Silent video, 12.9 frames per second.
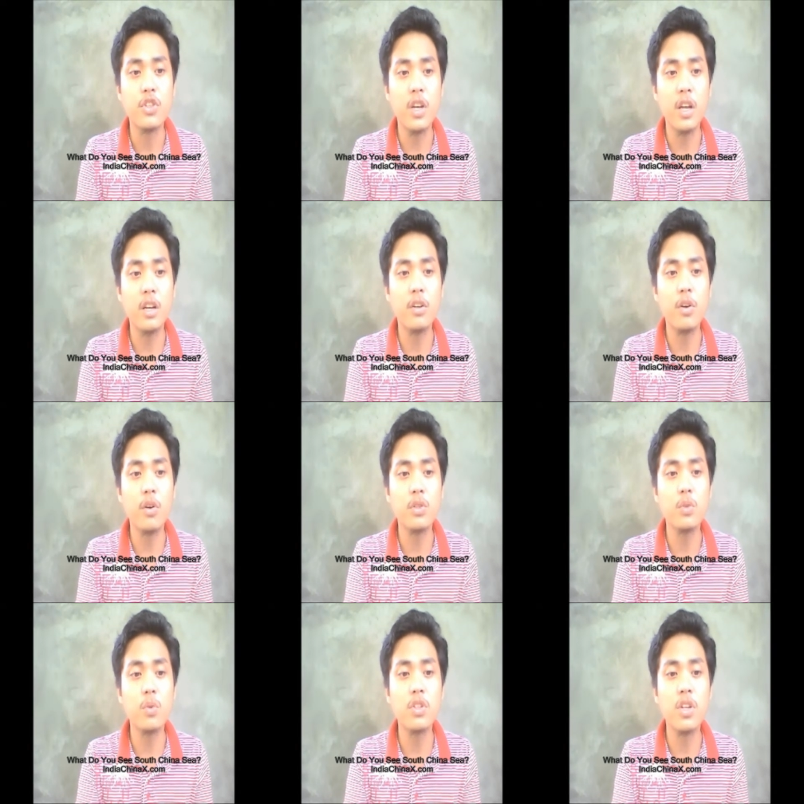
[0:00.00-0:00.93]
China
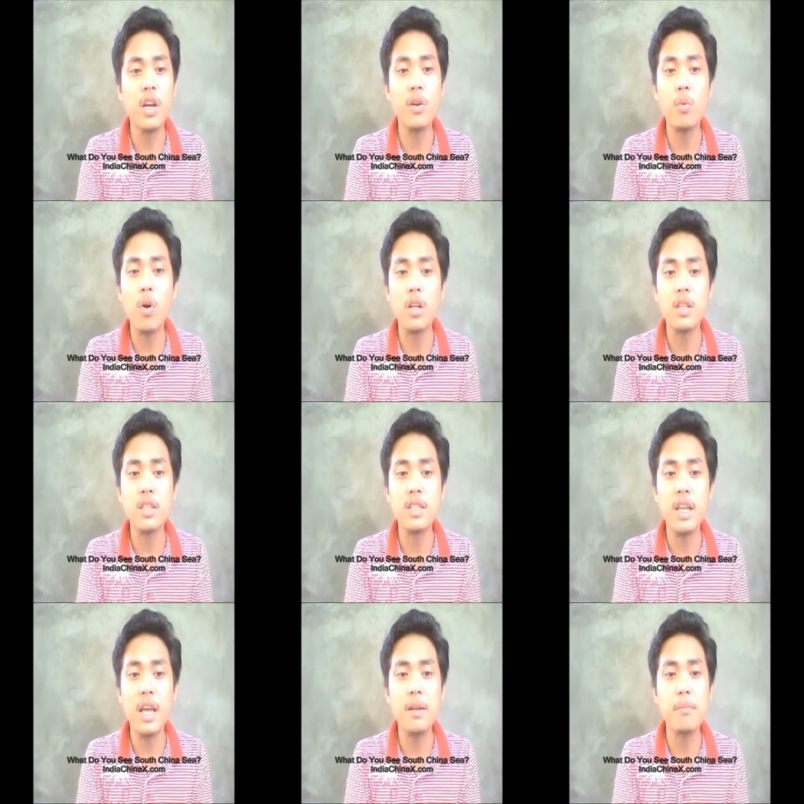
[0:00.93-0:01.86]
knows what China
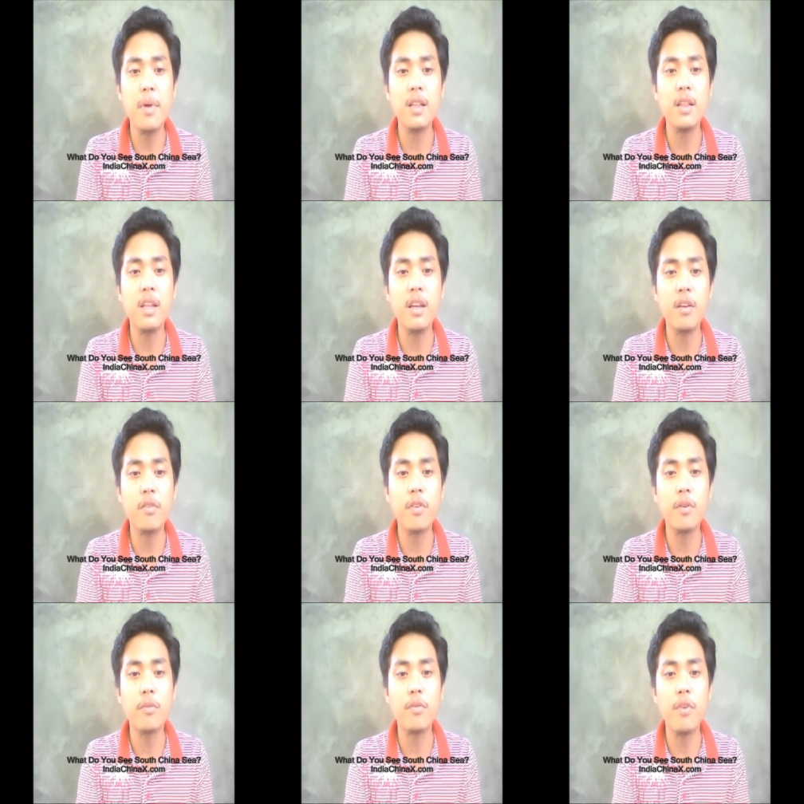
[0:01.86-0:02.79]
wants, and meddling
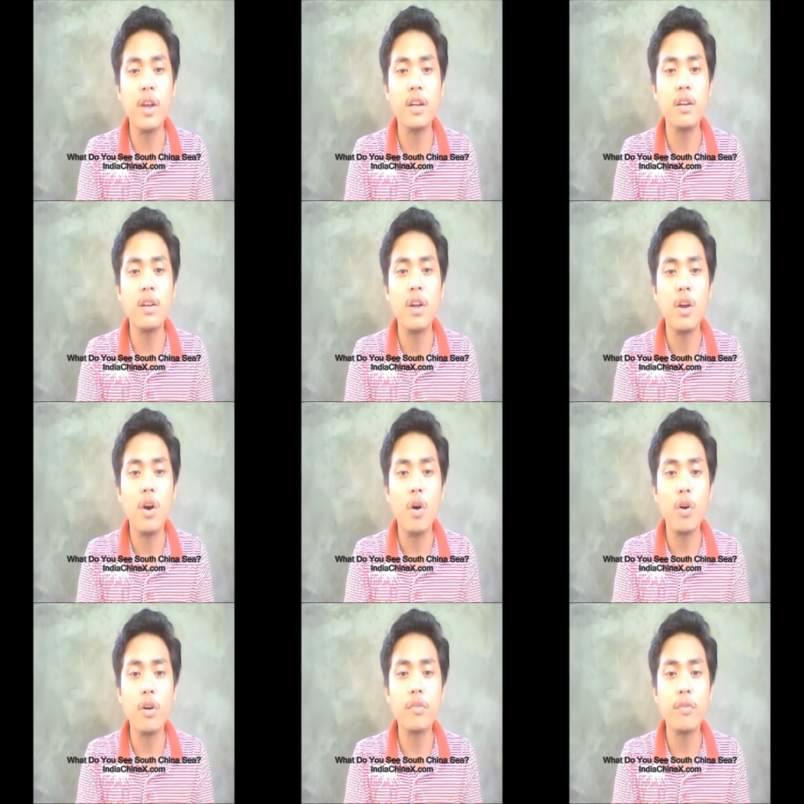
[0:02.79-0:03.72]
from friend
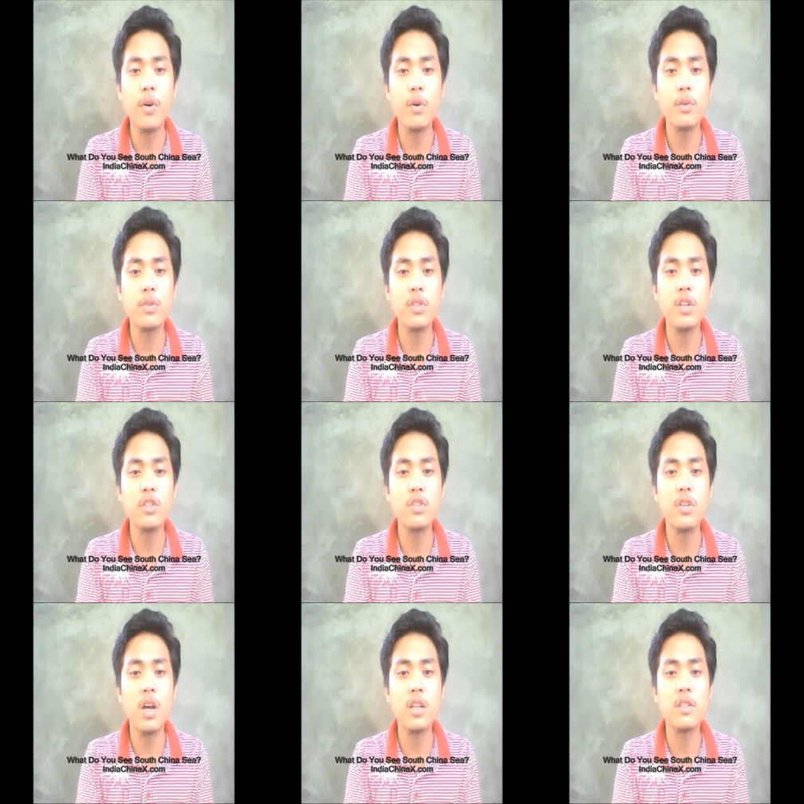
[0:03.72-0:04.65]
or foes
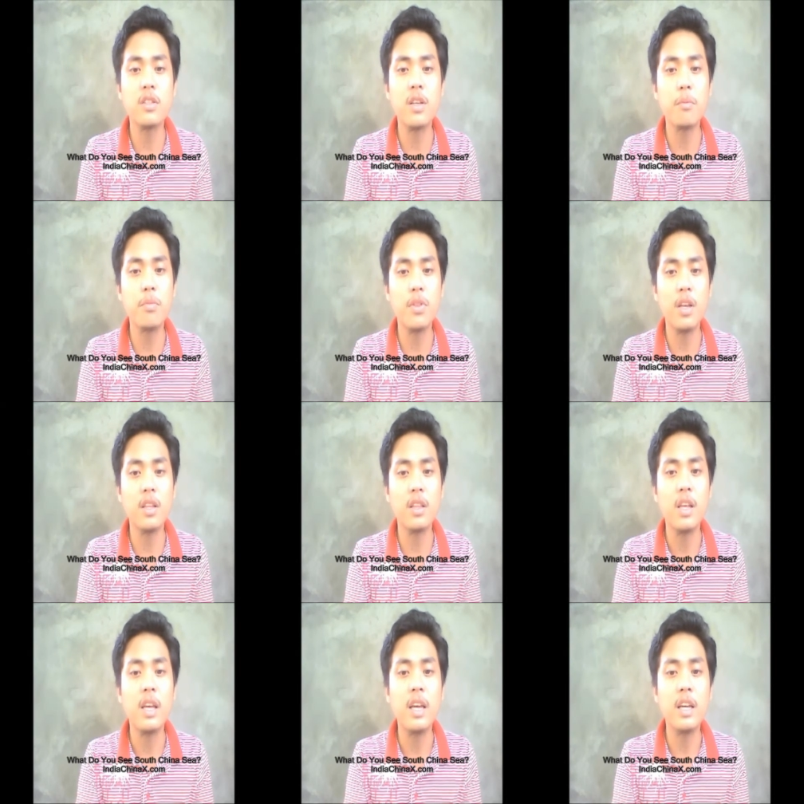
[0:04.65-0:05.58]
is not
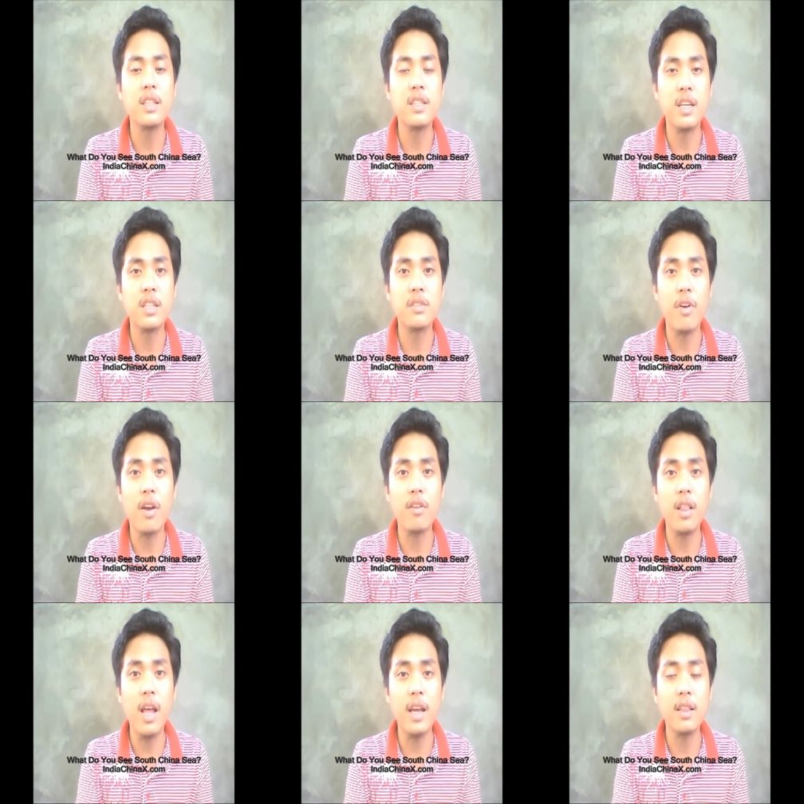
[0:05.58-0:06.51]
something it takes
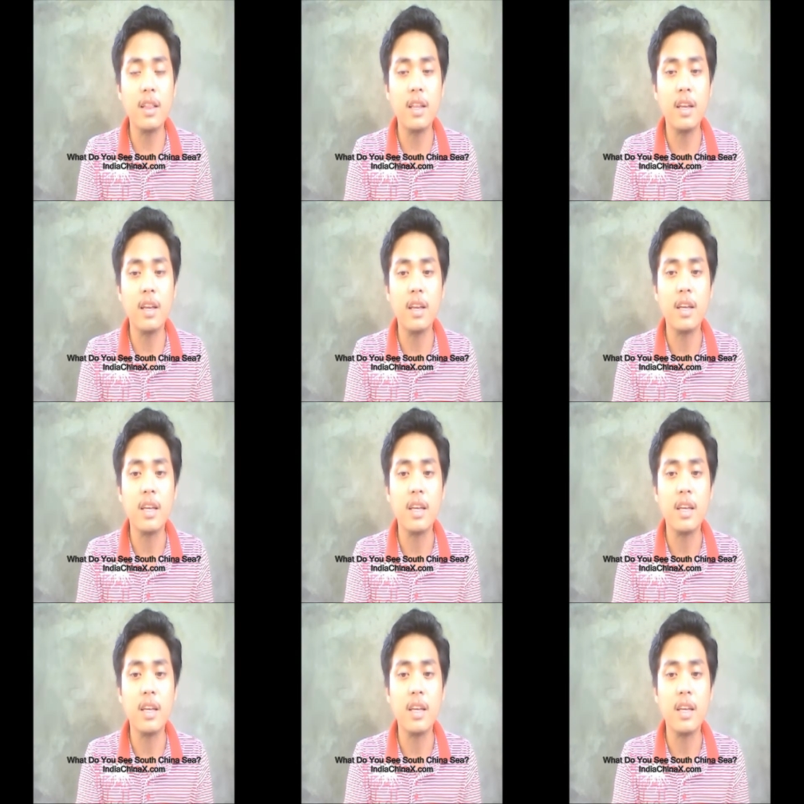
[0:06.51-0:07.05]
very lightly.